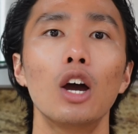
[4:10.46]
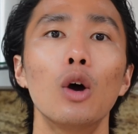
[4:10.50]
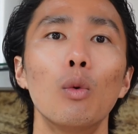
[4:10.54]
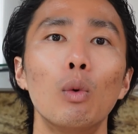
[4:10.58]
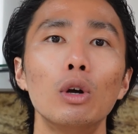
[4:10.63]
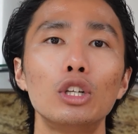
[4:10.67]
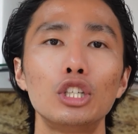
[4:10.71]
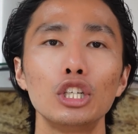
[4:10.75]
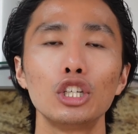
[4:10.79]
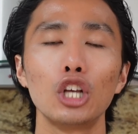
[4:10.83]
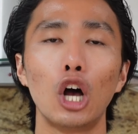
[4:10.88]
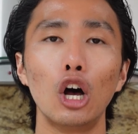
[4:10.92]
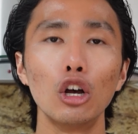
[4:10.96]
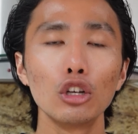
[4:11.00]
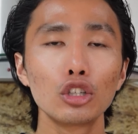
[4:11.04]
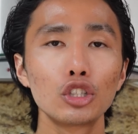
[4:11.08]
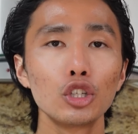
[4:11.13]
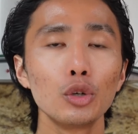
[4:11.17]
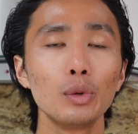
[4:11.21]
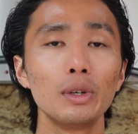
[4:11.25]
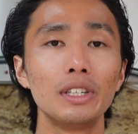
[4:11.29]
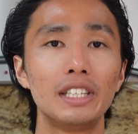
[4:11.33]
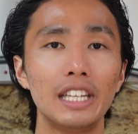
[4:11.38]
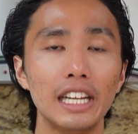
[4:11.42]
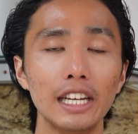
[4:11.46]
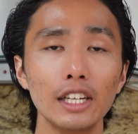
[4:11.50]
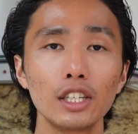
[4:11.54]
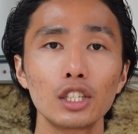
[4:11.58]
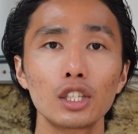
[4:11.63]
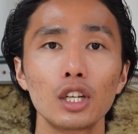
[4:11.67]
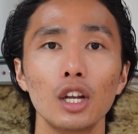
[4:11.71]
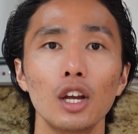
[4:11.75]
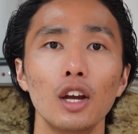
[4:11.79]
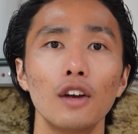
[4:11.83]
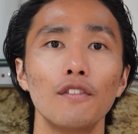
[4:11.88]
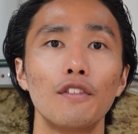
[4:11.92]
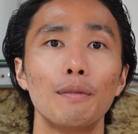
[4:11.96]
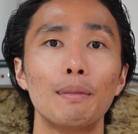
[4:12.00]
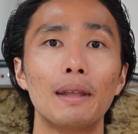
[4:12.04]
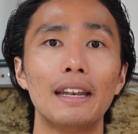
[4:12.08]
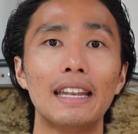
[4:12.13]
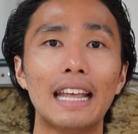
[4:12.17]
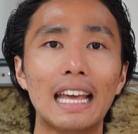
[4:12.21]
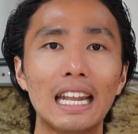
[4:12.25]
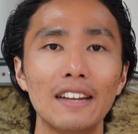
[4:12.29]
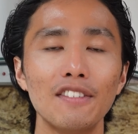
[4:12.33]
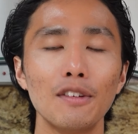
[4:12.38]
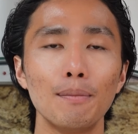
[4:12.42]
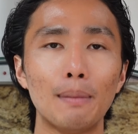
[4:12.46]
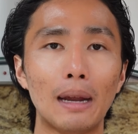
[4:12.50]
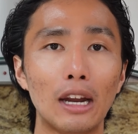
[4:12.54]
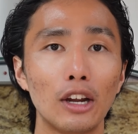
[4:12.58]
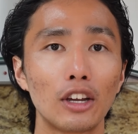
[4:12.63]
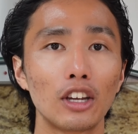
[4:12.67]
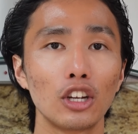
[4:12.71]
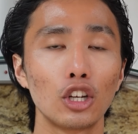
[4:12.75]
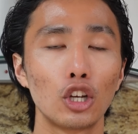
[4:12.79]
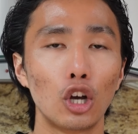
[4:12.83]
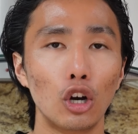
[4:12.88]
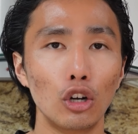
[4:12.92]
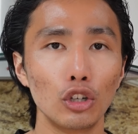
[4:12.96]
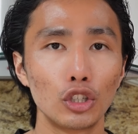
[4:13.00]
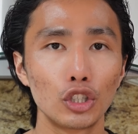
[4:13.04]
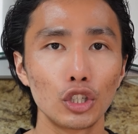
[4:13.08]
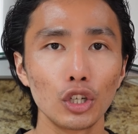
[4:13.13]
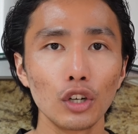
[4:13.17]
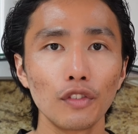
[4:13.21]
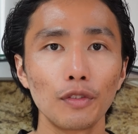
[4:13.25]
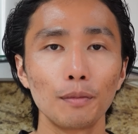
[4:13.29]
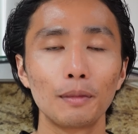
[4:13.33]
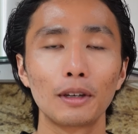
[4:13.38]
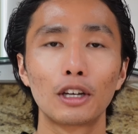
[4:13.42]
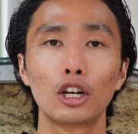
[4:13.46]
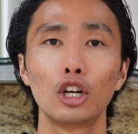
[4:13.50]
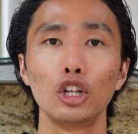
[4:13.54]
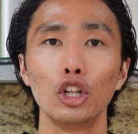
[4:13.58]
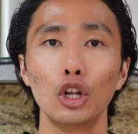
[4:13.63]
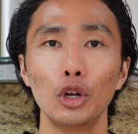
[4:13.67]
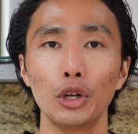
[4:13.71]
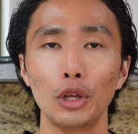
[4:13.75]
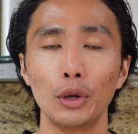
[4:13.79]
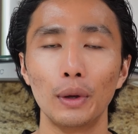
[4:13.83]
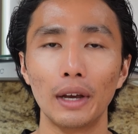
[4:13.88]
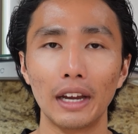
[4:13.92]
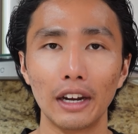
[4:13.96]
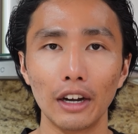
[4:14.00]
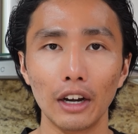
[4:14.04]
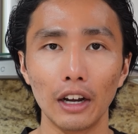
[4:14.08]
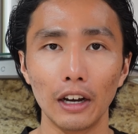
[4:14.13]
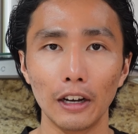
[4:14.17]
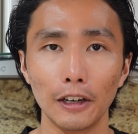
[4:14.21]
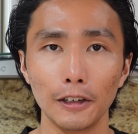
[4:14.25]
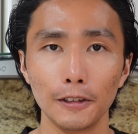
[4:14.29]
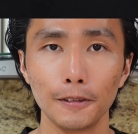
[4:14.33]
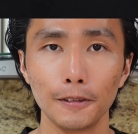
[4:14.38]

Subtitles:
which is also a dish from the Native American culture from the colonial era.